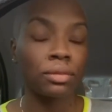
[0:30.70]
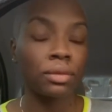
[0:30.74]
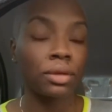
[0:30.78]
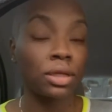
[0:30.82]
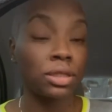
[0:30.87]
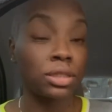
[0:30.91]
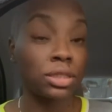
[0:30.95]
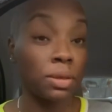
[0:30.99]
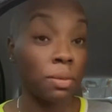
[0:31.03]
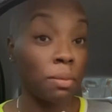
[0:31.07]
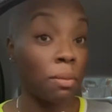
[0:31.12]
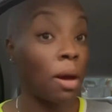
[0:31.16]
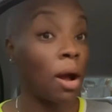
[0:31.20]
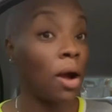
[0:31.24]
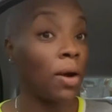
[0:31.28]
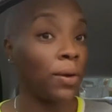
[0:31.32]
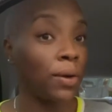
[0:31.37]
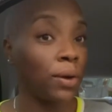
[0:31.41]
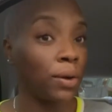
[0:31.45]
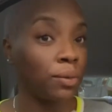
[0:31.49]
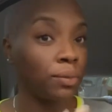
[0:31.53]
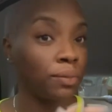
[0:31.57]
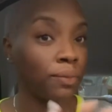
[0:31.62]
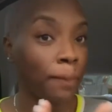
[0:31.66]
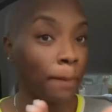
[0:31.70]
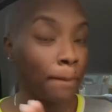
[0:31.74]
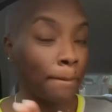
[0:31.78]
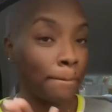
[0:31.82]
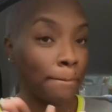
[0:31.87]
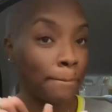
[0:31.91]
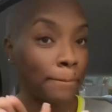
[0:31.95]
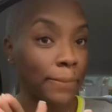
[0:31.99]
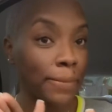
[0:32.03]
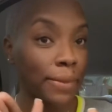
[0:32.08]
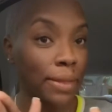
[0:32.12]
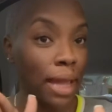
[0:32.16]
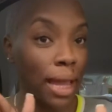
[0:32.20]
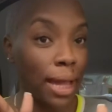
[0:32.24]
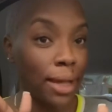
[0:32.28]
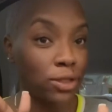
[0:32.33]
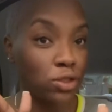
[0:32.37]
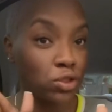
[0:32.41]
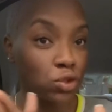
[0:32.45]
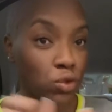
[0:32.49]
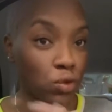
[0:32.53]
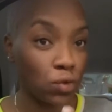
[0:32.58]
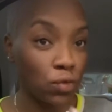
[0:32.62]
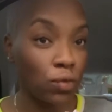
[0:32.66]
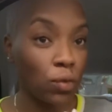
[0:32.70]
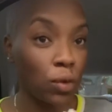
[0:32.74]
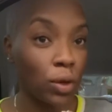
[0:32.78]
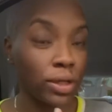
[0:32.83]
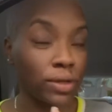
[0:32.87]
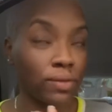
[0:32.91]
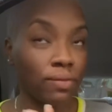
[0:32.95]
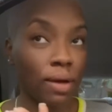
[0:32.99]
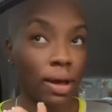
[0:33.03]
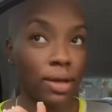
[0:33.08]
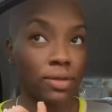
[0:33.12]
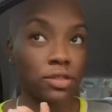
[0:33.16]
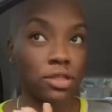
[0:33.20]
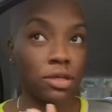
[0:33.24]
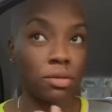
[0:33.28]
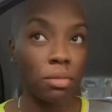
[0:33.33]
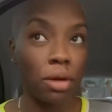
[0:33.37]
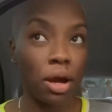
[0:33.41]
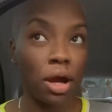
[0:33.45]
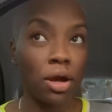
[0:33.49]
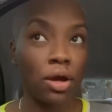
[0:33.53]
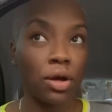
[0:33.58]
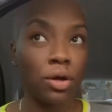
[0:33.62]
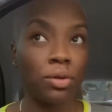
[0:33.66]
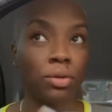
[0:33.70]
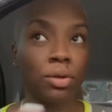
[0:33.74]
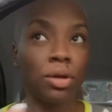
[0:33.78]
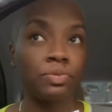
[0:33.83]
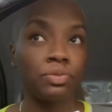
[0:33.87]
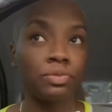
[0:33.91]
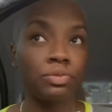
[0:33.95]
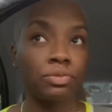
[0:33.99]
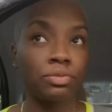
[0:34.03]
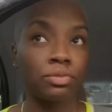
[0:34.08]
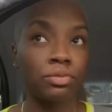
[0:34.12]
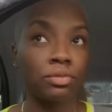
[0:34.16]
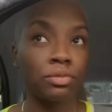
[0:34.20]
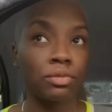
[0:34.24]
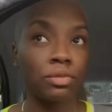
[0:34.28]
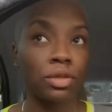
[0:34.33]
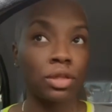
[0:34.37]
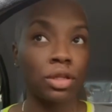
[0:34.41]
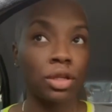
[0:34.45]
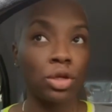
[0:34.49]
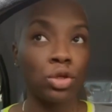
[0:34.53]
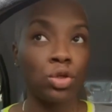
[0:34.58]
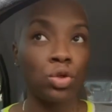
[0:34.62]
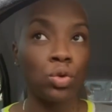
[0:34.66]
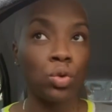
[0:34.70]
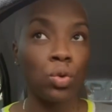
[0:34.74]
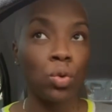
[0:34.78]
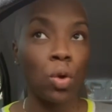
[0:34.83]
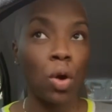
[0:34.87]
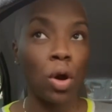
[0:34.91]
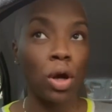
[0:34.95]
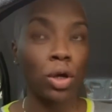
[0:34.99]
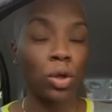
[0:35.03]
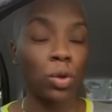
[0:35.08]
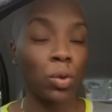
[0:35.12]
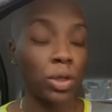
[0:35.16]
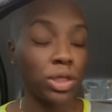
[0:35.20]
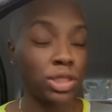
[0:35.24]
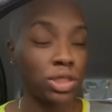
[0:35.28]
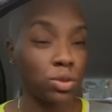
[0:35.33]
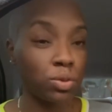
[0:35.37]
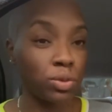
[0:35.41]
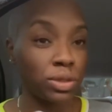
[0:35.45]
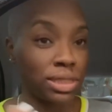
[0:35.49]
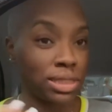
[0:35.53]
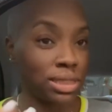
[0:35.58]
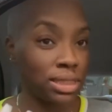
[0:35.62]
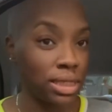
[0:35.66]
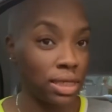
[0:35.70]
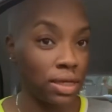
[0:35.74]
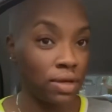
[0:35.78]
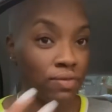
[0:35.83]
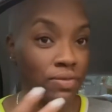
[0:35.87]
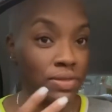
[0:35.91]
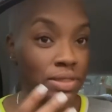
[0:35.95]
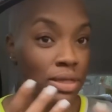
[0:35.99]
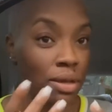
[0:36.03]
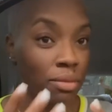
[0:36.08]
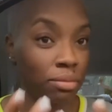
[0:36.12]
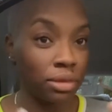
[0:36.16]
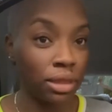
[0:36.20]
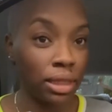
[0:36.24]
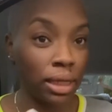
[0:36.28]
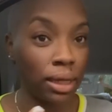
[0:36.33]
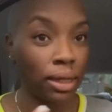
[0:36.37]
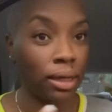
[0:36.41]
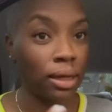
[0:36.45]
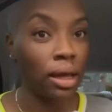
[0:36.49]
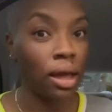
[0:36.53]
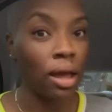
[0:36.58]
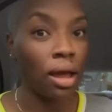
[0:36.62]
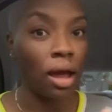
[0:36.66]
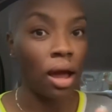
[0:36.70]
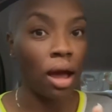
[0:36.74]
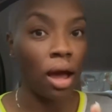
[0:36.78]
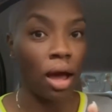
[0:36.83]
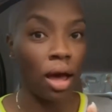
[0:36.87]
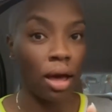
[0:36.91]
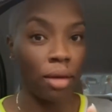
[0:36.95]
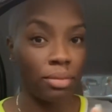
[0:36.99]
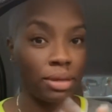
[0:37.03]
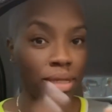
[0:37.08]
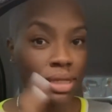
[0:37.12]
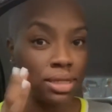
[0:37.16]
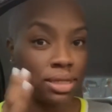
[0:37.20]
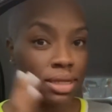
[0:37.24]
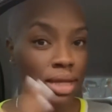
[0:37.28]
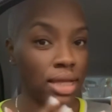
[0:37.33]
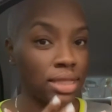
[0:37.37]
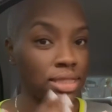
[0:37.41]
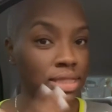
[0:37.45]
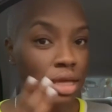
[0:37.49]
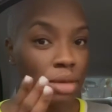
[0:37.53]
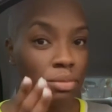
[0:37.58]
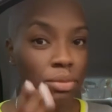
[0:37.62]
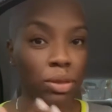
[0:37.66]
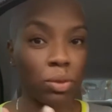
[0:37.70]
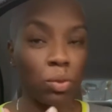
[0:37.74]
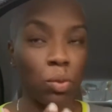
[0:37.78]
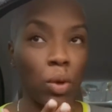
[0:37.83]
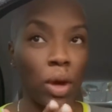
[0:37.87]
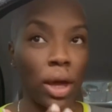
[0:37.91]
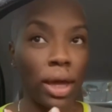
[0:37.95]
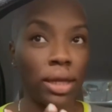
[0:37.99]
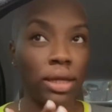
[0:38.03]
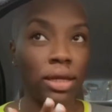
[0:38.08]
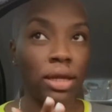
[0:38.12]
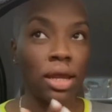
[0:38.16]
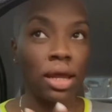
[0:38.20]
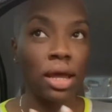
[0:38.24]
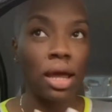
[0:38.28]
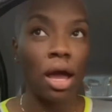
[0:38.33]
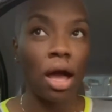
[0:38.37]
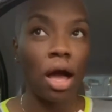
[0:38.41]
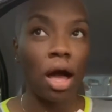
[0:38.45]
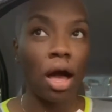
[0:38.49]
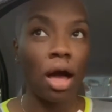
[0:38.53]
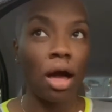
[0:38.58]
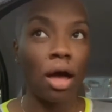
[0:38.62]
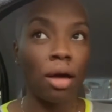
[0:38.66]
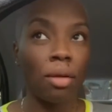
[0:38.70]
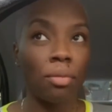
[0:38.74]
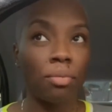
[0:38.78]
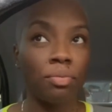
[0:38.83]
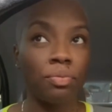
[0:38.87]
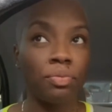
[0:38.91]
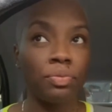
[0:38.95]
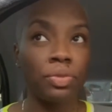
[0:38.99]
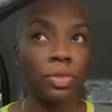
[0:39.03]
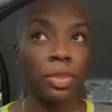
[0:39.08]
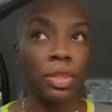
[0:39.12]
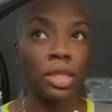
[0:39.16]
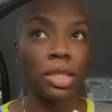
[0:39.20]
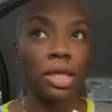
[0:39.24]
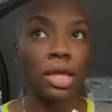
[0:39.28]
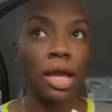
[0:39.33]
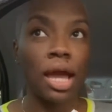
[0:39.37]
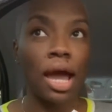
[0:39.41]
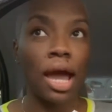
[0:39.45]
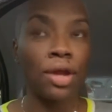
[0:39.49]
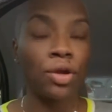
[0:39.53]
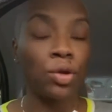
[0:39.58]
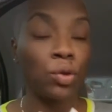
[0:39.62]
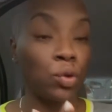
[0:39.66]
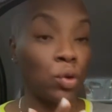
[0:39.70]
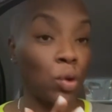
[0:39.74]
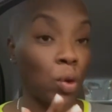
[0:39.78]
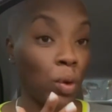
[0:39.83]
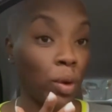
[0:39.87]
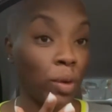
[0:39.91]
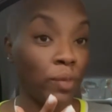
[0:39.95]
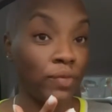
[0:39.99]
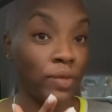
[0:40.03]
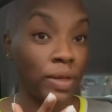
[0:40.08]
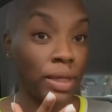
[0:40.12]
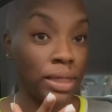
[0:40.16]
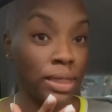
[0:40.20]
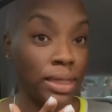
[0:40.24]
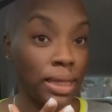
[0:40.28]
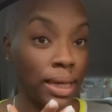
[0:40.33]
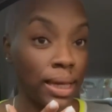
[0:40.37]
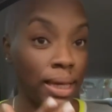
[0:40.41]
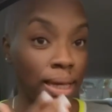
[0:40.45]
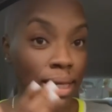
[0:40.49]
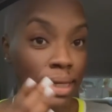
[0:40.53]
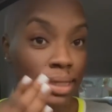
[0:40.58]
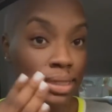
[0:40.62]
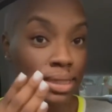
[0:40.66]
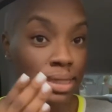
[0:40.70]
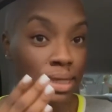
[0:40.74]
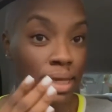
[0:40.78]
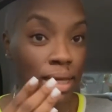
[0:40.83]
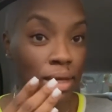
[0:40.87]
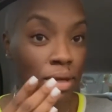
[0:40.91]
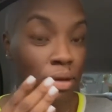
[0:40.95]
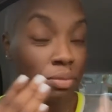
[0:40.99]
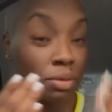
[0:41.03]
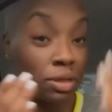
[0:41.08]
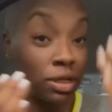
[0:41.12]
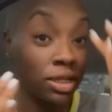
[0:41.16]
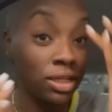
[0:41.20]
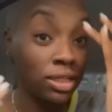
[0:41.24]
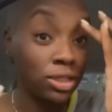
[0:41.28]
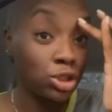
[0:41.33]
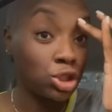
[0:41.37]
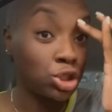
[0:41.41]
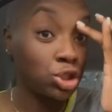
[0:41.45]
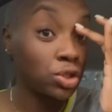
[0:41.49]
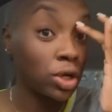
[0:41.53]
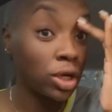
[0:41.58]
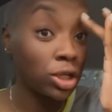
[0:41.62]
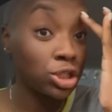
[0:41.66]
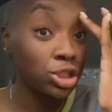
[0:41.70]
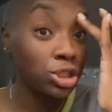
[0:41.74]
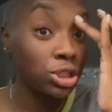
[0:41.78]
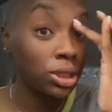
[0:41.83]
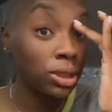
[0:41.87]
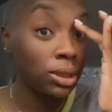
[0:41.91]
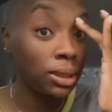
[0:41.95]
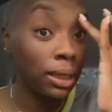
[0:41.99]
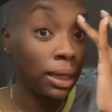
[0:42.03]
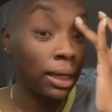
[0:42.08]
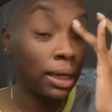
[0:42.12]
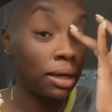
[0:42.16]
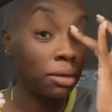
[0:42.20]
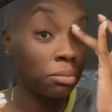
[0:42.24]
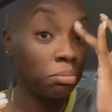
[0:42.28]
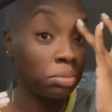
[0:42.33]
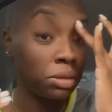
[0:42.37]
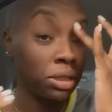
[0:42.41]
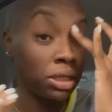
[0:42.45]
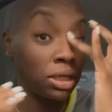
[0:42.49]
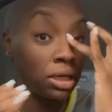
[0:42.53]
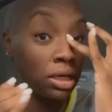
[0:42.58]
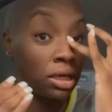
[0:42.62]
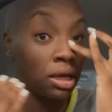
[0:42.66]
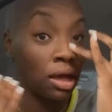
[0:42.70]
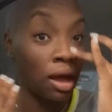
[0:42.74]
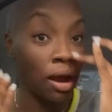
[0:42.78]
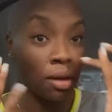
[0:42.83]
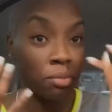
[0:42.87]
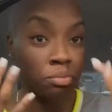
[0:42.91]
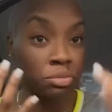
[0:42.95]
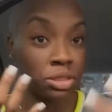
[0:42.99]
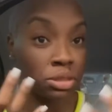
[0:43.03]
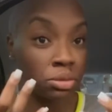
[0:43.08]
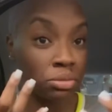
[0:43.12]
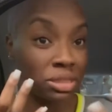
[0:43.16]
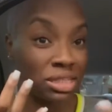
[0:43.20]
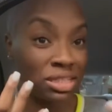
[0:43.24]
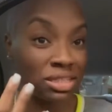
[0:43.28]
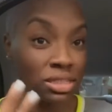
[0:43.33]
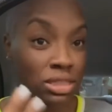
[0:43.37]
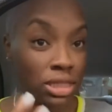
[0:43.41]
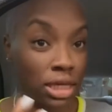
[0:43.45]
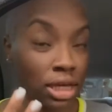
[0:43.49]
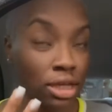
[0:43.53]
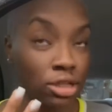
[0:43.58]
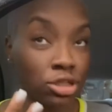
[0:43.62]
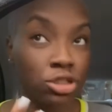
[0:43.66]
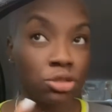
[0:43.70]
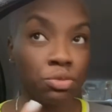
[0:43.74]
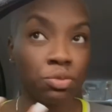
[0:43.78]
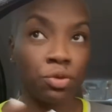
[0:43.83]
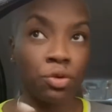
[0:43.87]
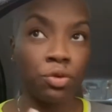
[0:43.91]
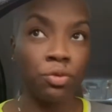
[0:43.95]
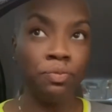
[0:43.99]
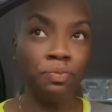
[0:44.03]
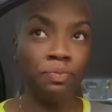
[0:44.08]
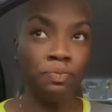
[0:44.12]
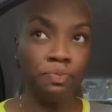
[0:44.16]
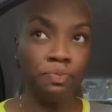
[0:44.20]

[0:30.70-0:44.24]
tomorrow. At 2:45 tomorrow, you are going to receive something. He did not tell me what. I don't know if it could be an instruction. It could be something tangible.